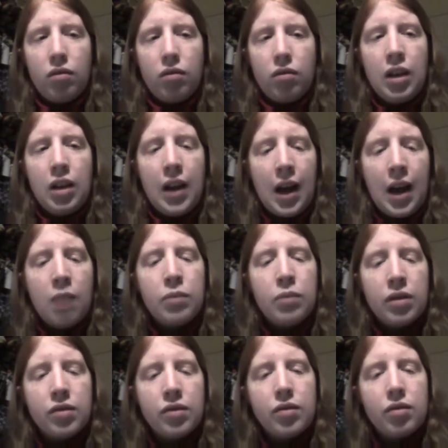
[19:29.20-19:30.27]
it
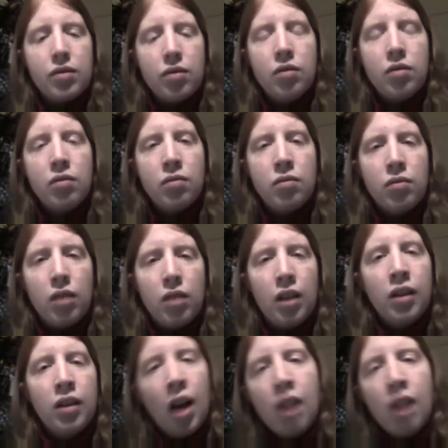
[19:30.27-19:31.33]
happens to a
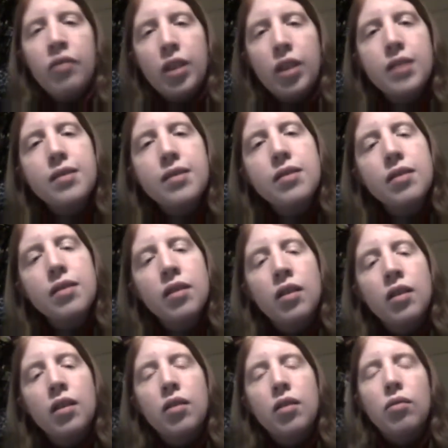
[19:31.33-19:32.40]
lot of us
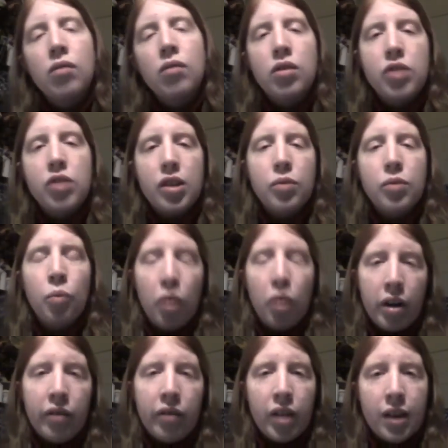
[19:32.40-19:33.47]
or just
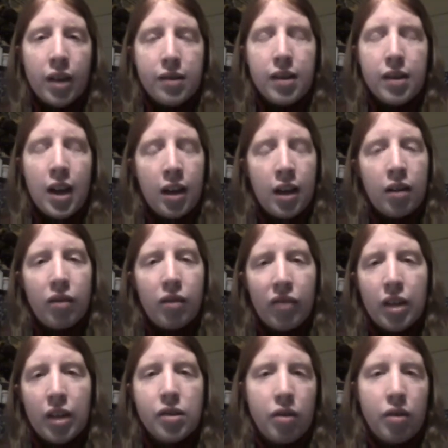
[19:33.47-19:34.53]
one of us and it
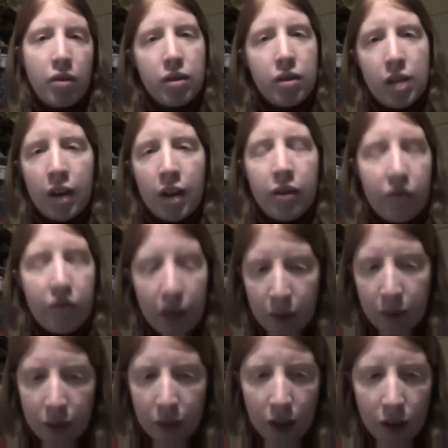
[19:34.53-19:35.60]
affects your entire
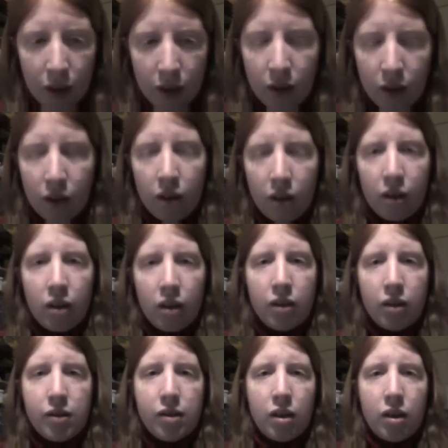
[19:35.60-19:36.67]
family.
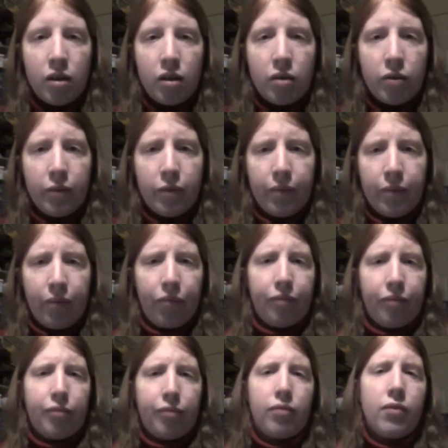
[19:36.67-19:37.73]
So
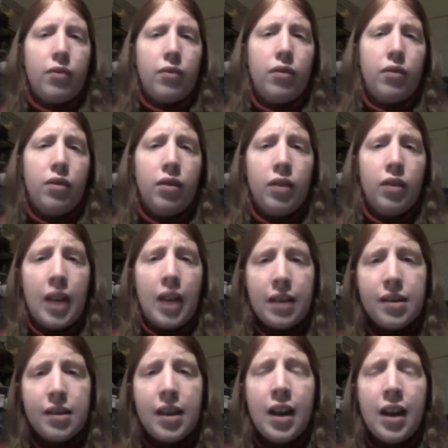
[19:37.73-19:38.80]

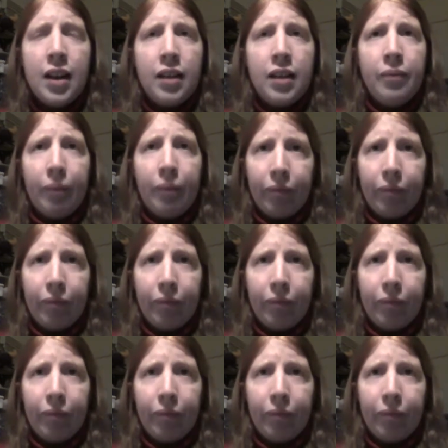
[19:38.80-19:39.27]
that said,